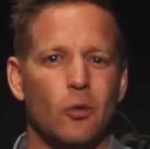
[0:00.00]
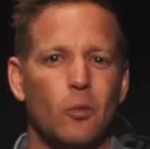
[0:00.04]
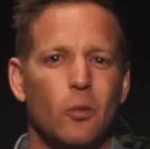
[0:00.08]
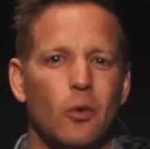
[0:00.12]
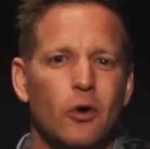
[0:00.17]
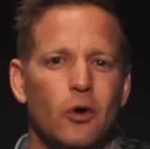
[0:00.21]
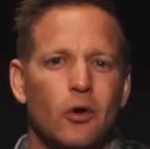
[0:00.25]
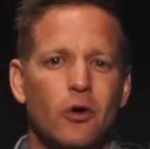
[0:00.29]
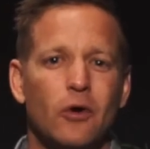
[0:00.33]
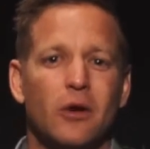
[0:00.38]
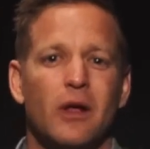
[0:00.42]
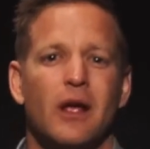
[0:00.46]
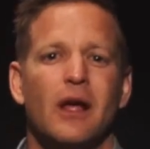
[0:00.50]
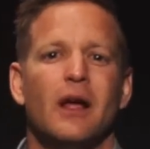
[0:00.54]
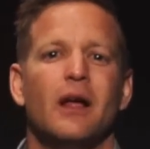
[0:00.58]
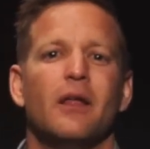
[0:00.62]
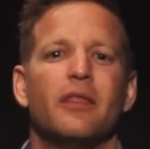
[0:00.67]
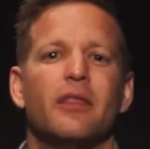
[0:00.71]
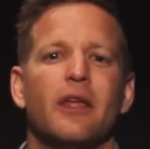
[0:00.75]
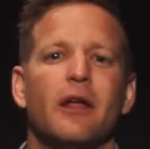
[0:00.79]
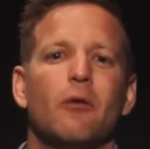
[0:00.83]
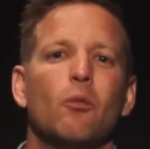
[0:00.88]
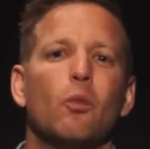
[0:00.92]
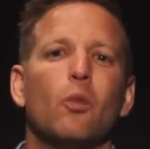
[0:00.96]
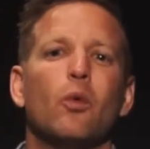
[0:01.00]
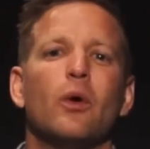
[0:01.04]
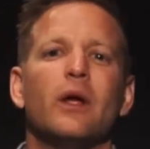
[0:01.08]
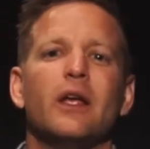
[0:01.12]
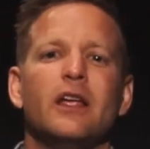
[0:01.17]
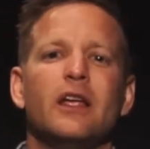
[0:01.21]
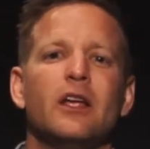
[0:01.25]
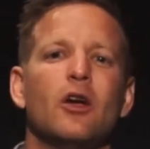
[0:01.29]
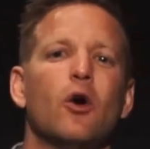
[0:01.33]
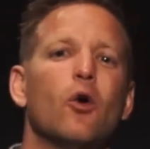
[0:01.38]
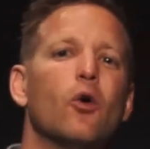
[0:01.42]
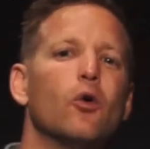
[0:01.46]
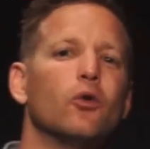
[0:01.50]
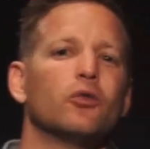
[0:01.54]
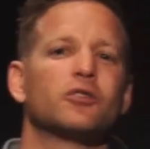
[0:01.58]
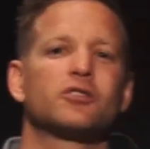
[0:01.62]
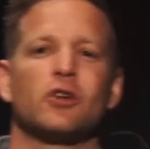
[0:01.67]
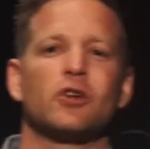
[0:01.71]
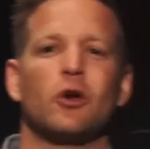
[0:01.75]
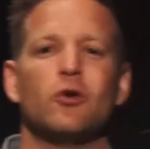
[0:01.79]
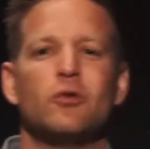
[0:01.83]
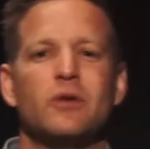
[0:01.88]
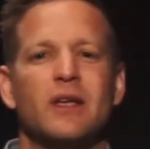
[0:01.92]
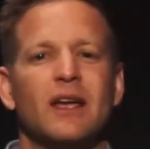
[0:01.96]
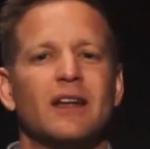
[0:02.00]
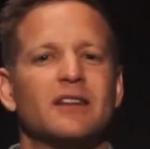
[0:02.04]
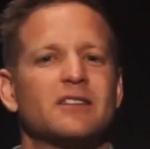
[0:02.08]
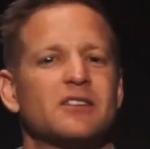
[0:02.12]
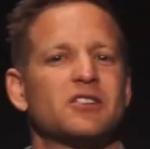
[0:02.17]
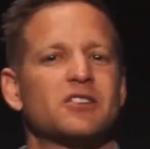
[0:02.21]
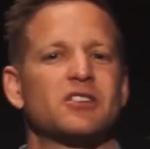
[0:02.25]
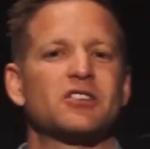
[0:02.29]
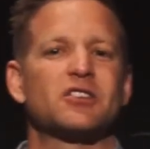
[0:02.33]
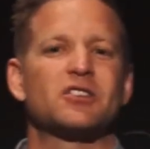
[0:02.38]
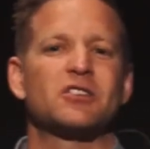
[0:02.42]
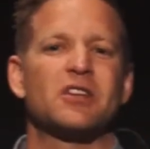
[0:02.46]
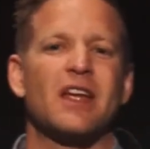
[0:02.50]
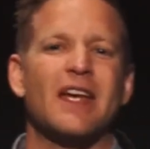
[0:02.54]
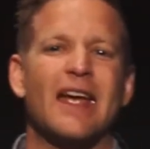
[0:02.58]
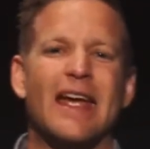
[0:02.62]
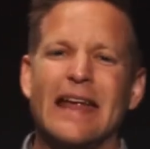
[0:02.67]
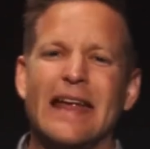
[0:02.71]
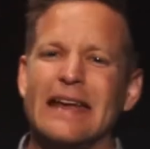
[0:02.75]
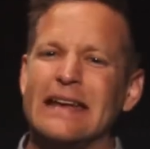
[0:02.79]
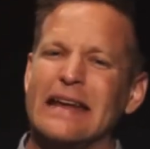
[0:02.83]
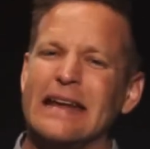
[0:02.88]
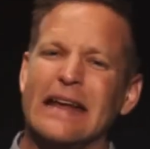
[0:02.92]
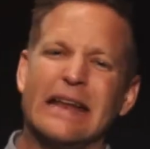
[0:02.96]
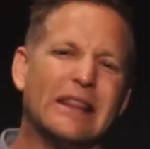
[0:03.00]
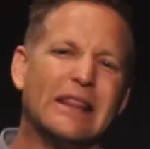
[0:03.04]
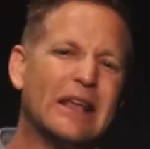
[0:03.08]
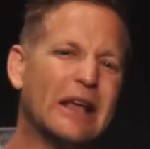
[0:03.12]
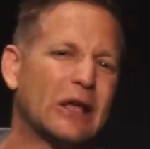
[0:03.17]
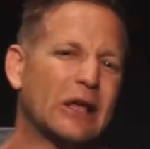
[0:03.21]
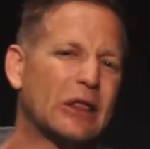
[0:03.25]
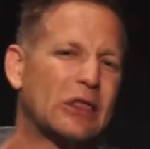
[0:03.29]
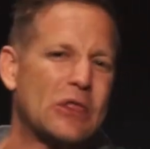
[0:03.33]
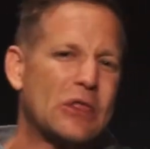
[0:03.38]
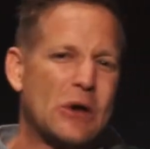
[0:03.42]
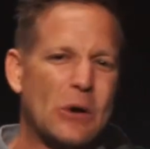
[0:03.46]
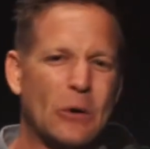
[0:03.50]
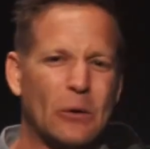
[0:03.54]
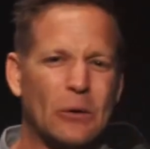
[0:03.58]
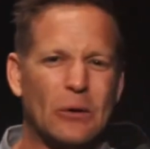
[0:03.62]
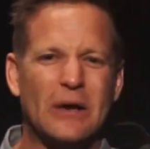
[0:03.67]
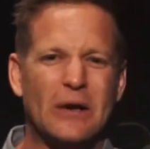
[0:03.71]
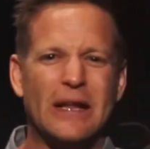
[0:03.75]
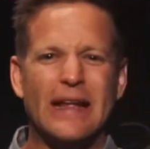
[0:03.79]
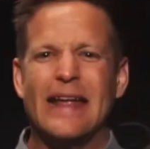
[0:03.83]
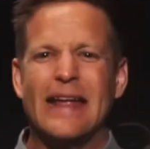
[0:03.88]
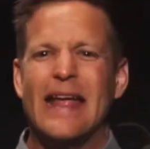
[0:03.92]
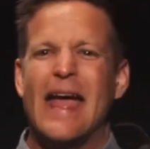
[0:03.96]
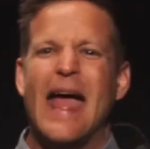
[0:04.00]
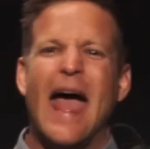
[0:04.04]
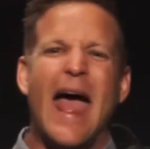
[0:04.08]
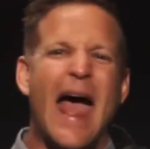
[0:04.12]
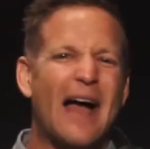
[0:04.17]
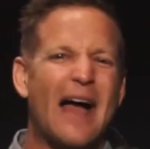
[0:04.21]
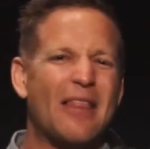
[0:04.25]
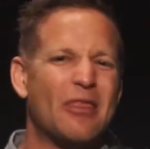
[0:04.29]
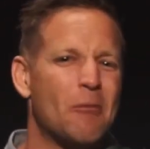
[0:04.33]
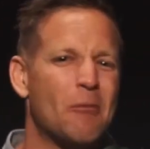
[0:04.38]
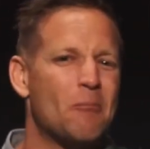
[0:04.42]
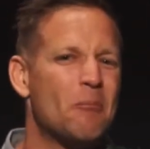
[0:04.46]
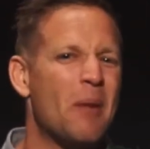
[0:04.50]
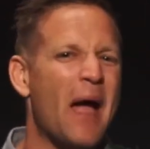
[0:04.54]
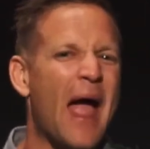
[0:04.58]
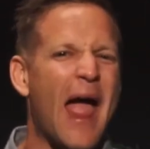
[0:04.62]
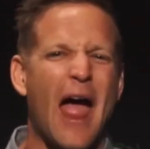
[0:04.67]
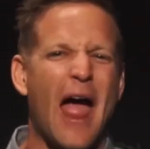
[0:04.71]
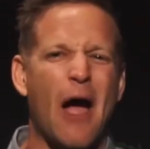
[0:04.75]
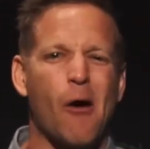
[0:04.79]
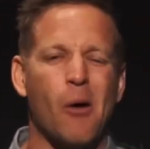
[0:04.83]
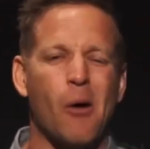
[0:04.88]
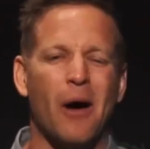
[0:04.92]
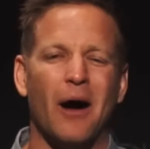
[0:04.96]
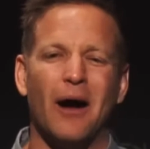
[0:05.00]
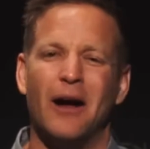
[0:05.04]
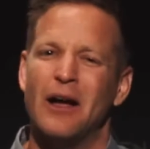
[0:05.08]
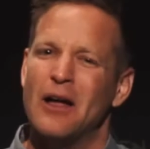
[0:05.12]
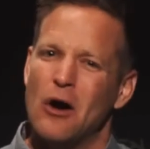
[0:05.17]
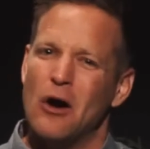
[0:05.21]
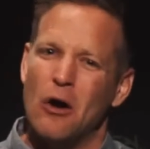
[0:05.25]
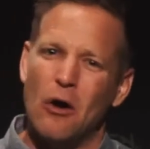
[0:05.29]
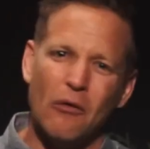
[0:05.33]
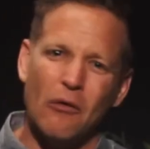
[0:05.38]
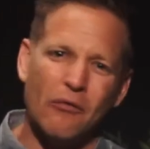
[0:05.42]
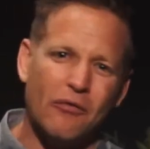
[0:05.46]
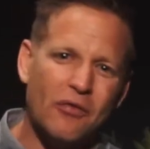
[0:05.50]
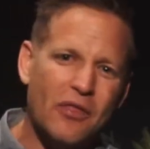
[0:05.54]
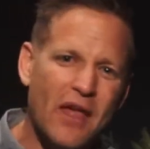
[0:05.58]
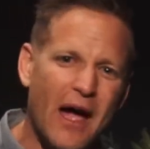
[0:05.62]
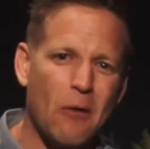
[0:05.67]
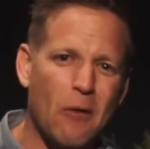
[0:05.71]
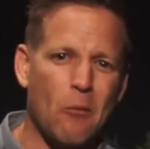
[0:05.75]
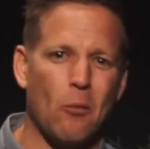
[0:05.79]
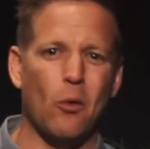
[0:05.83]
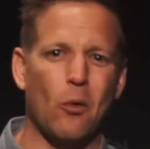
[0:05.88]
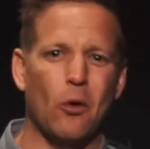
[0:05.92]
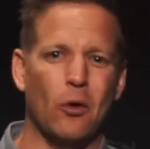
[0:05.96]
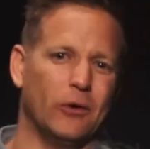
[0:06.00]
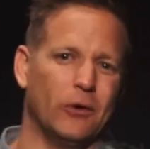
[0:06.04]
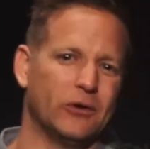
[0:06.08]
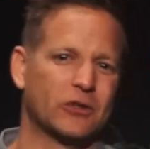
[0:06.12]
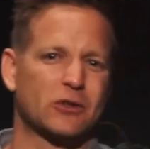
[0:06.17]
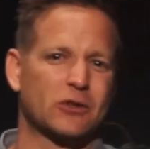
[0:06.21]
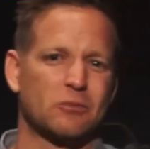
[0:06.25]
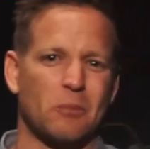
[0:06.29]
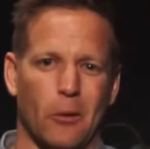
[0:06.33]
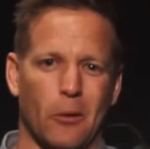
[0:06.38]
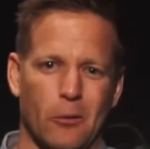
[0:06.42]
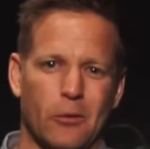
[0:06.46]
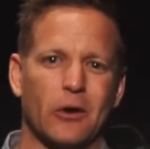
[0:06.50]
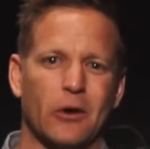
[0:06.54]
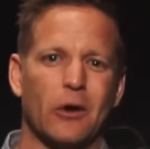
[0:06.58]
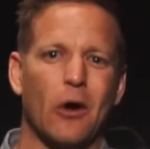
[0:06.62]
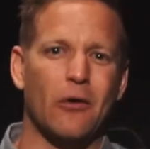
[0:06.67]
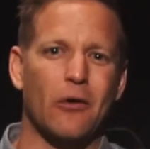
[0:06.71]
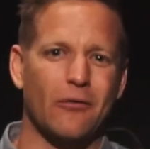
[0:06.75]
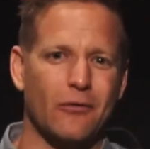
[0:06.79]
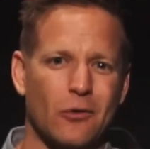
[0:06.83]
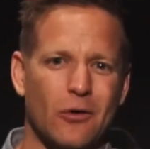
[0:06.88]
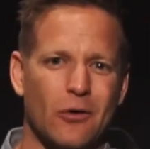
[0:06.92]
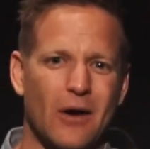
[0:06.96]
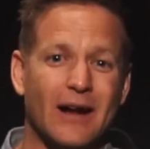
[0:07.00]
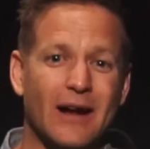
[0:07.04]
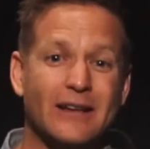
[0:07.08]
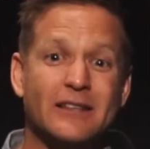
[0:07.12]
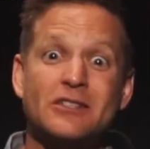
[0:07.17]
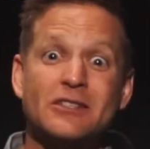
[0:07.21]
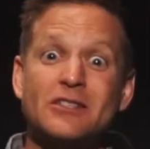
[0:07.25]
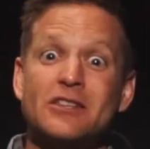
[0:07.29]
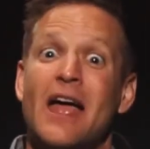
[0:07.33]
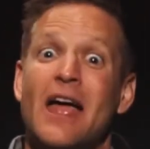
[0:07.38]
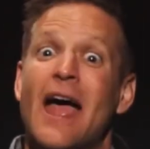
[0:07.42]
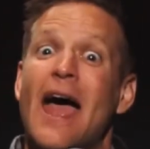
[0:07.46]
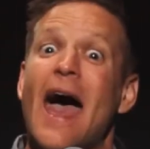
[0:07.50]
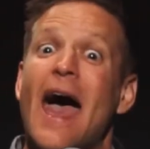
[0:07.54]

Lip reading: word, then we also get to stand in the authority and the power of that word spoken over us.